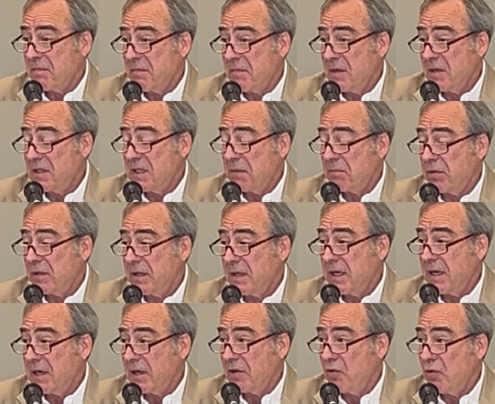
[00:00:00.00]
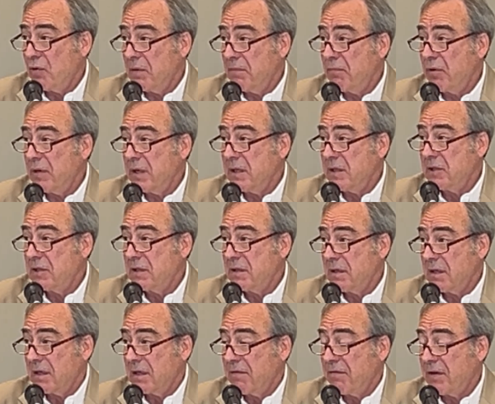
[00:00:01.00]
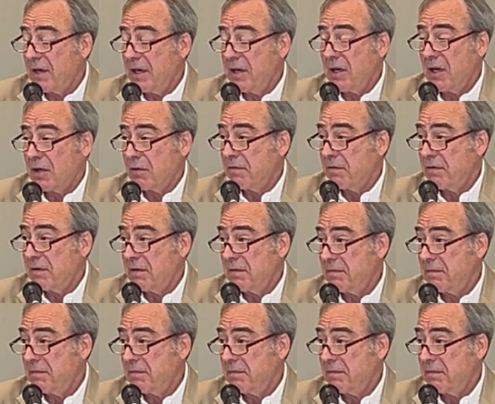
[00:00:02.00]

simply that it could breach a confined aquifer.